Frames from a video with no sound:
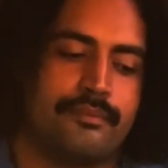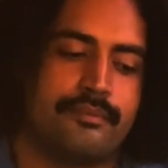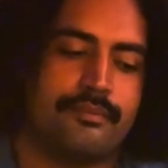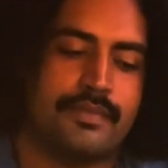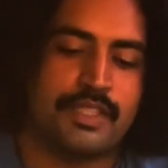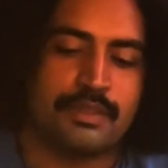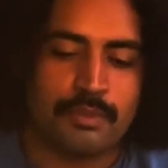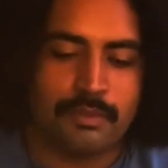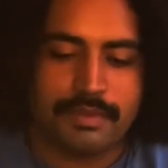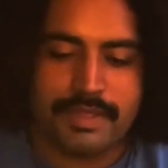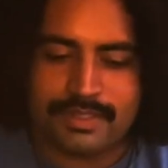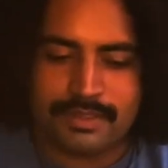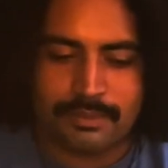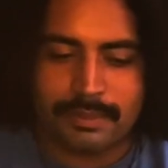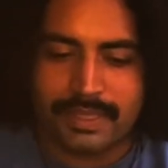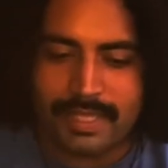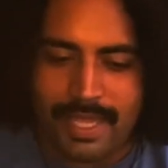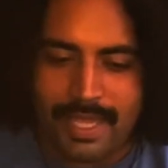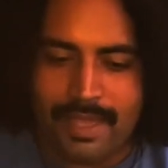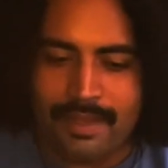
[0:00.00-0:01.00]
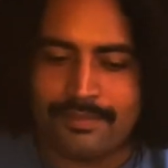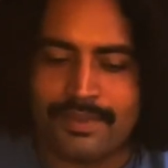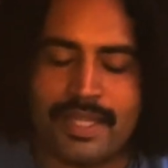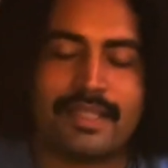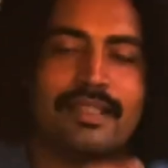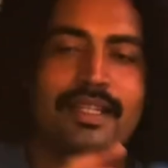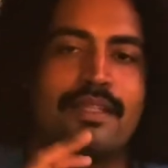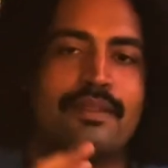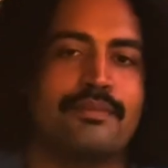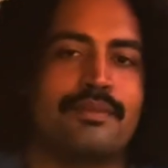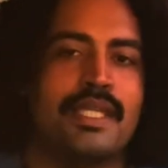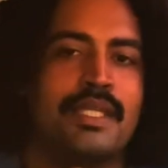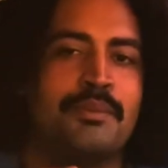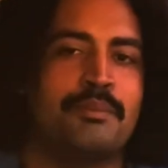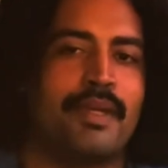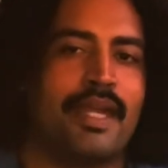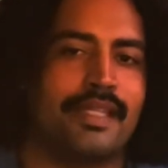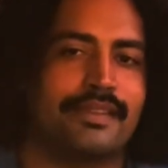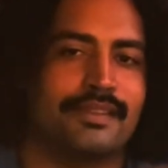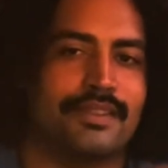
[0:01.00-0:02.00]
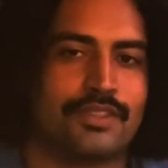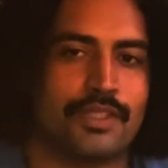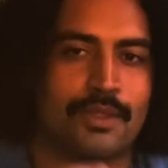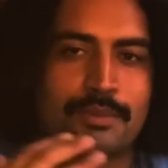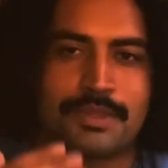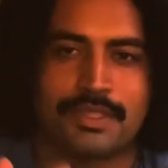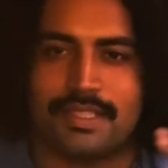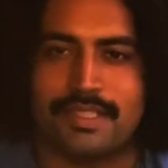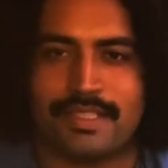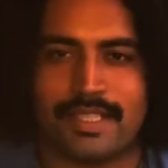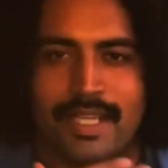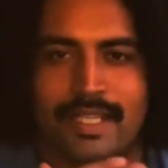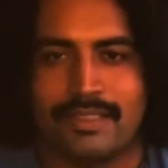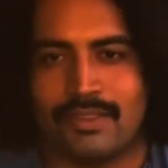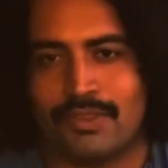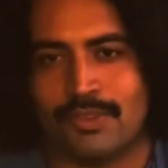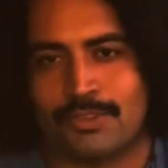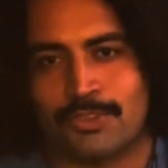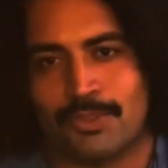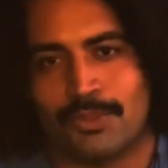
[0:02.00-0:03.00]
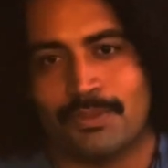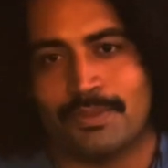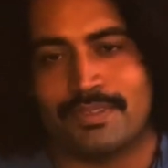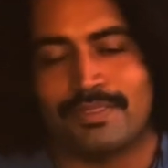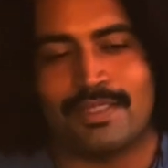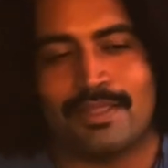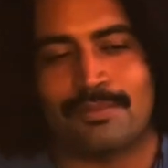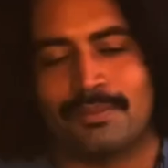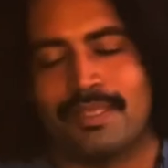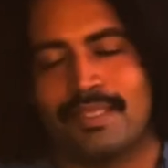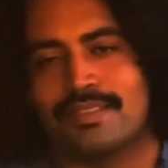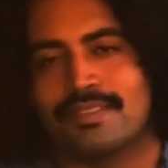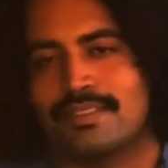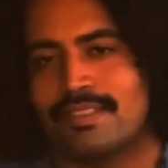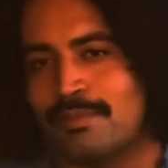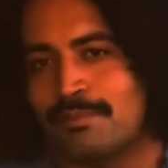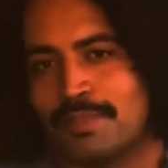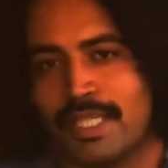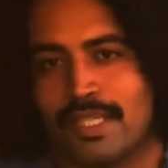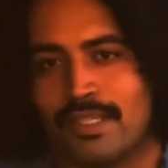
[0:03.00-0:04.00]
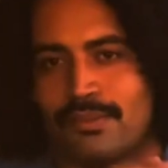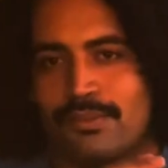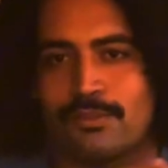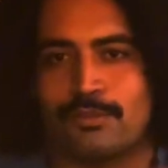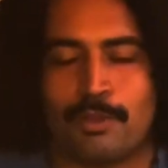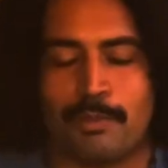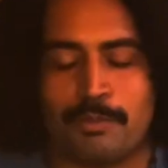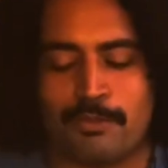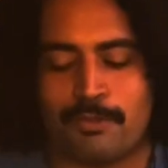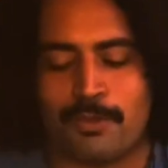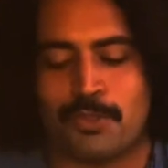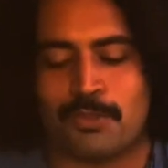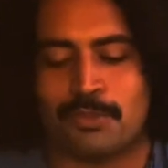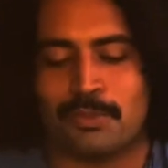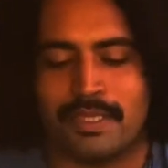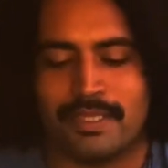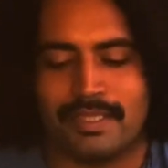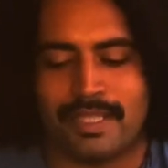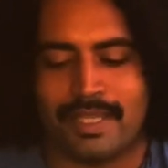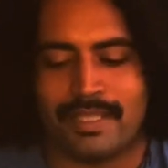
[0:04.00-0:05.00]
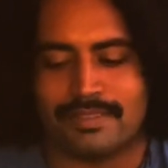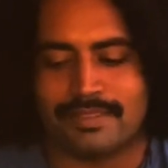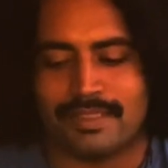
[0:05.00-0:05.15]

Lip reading: This movie doesn't really have that kind of impact in terms of the dialogue, so it's definitely a step down from the first one in that